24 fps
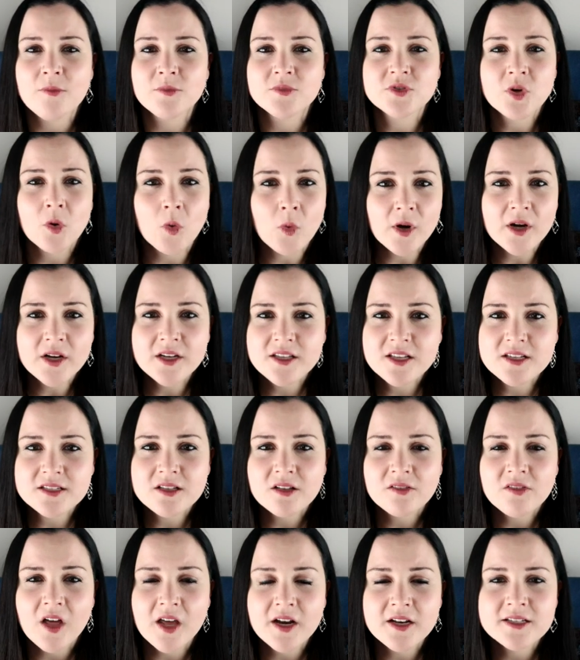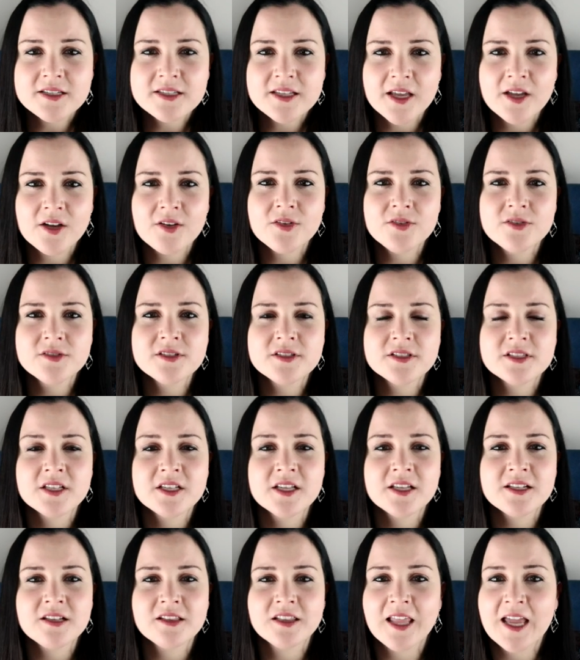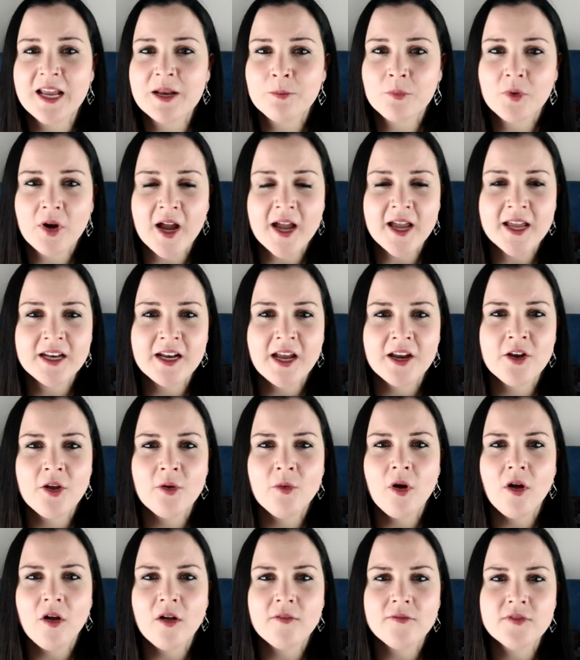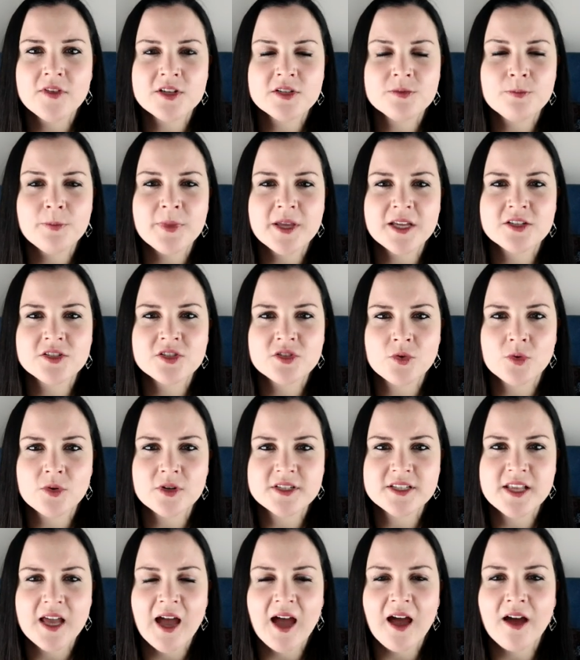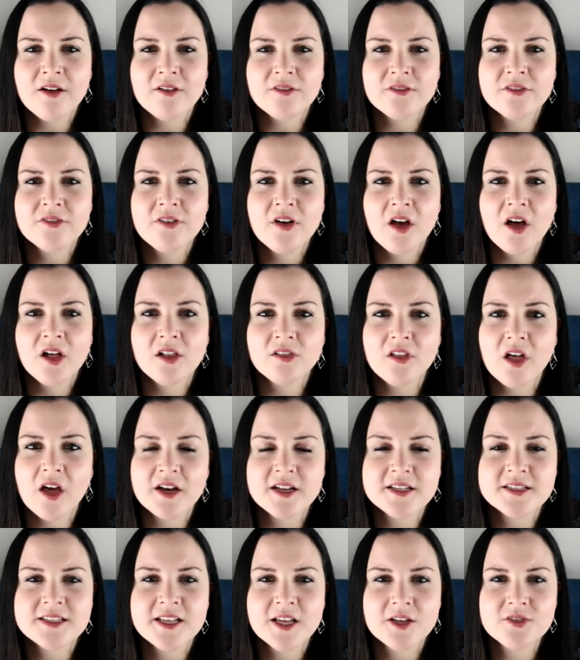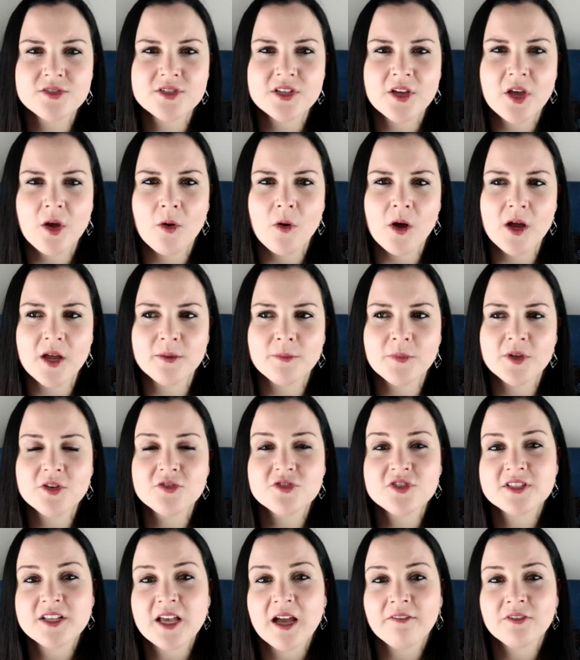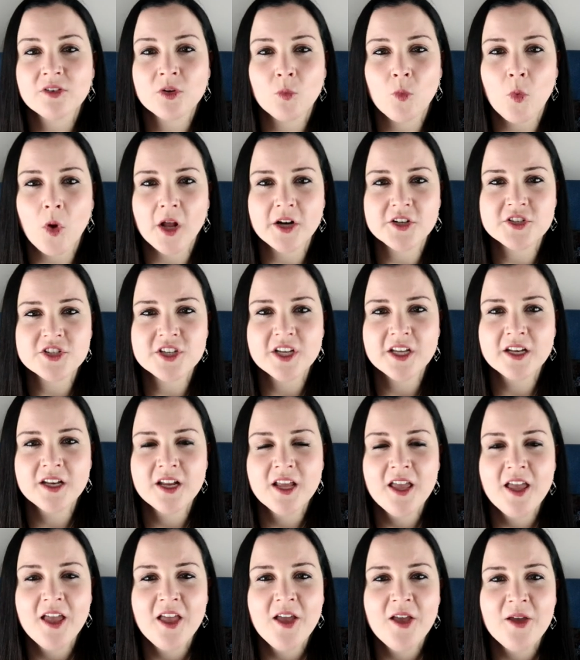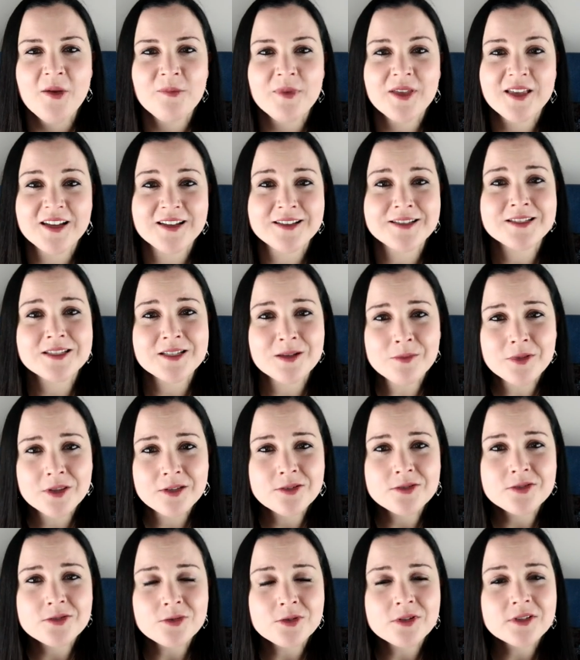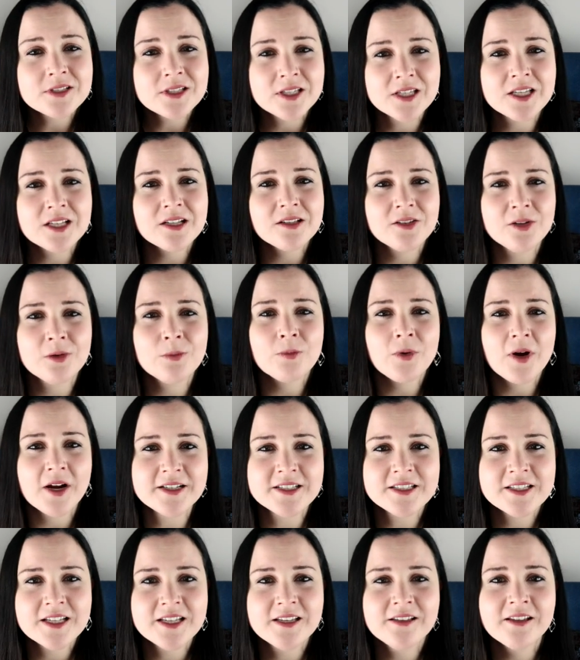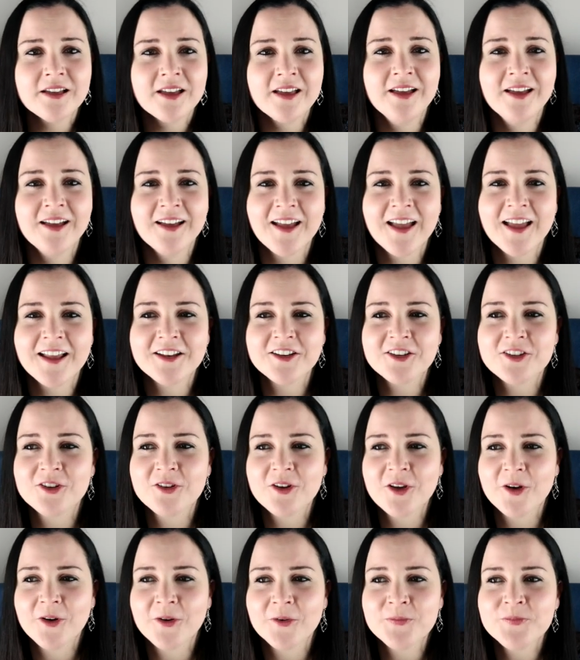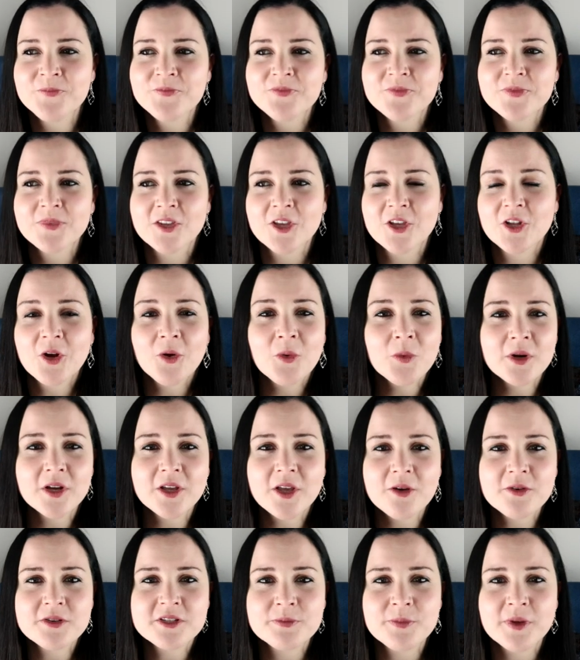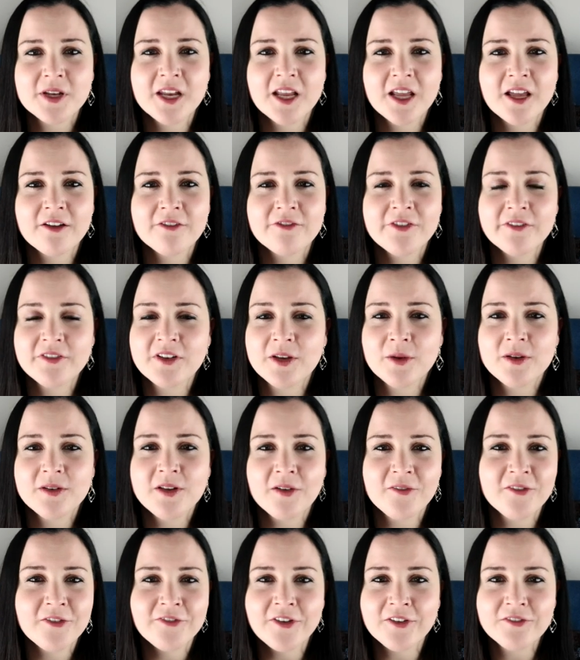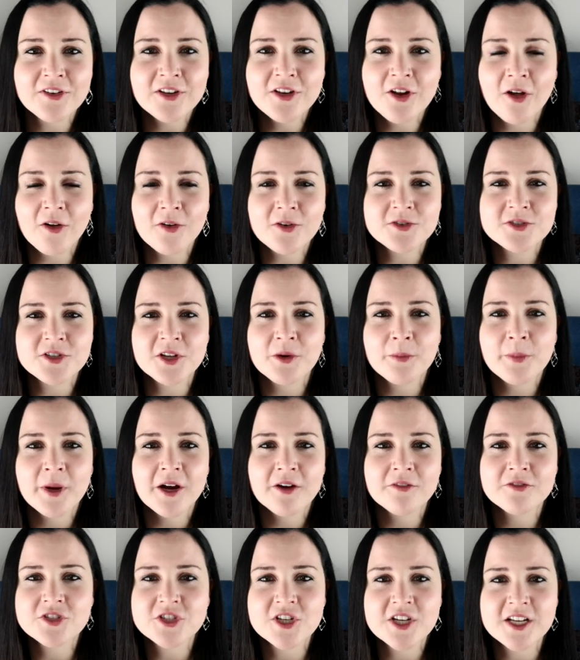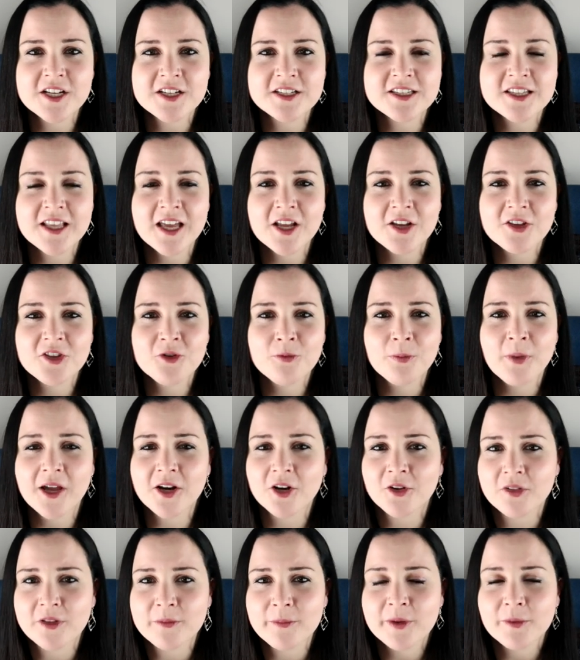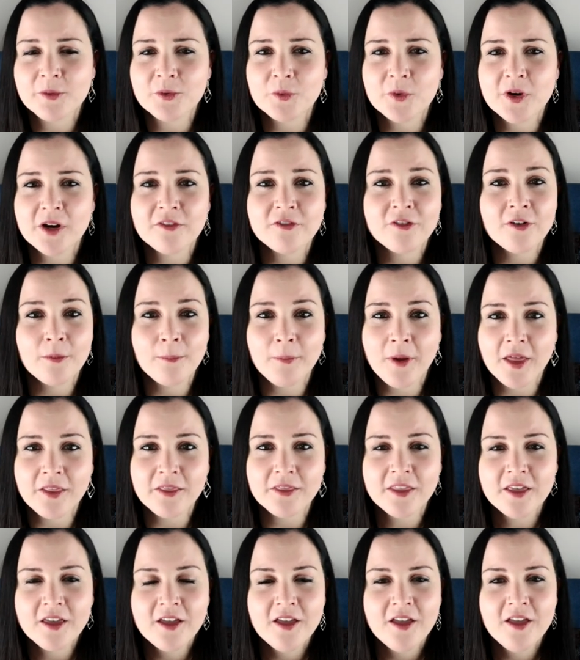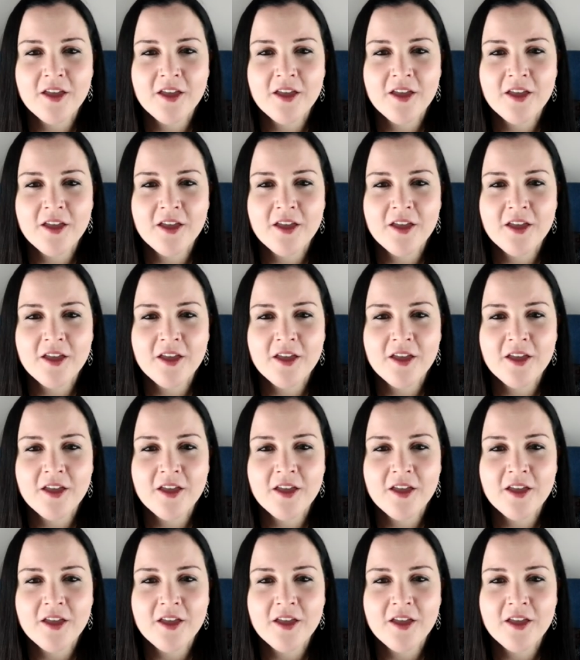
Torrid does a lot of sales, Lane Bryant. I know all of these big stores have a lot of sales that go on, but you just have to watch it, because some of those stores can get a little pricey and you know, you don't want to go spending $50 on a pair of jeans that you might only be able to wear for a month.